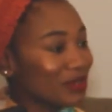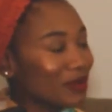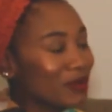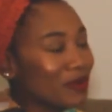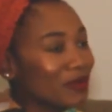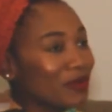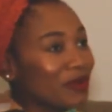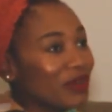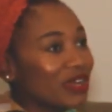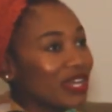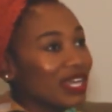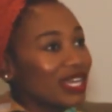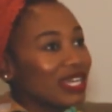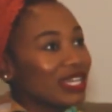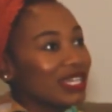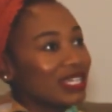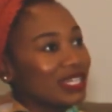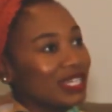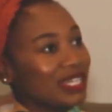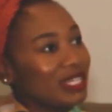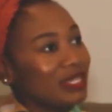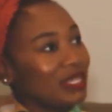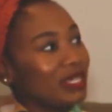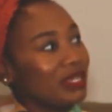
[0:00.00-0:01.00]
So
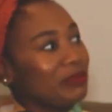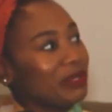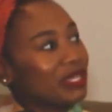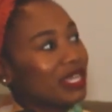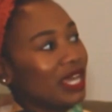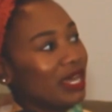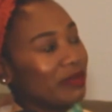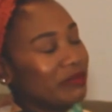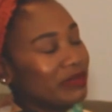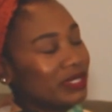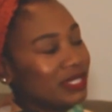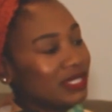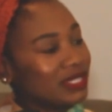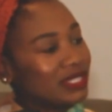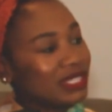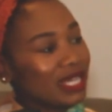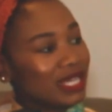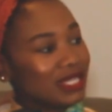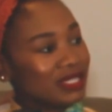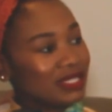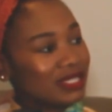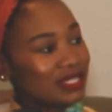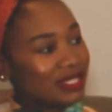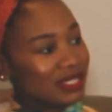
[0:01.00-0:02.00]
it becomes
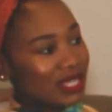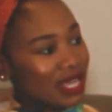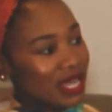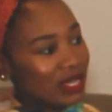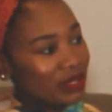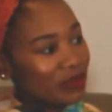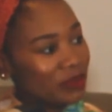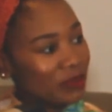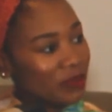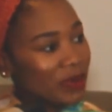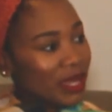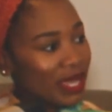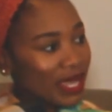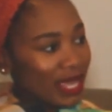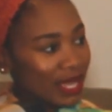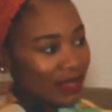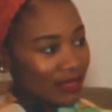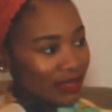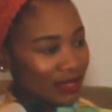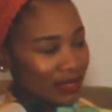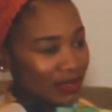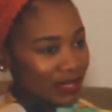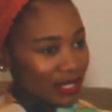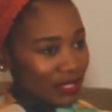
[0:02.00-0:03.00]
intense in that way. I
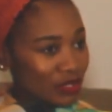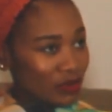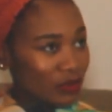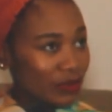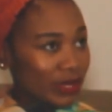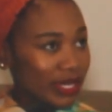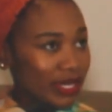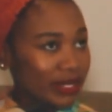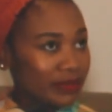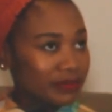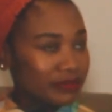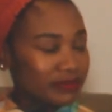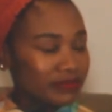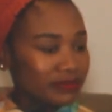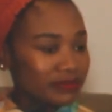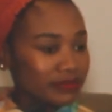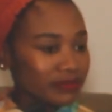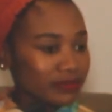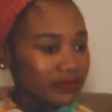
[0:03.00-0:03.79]
think that's where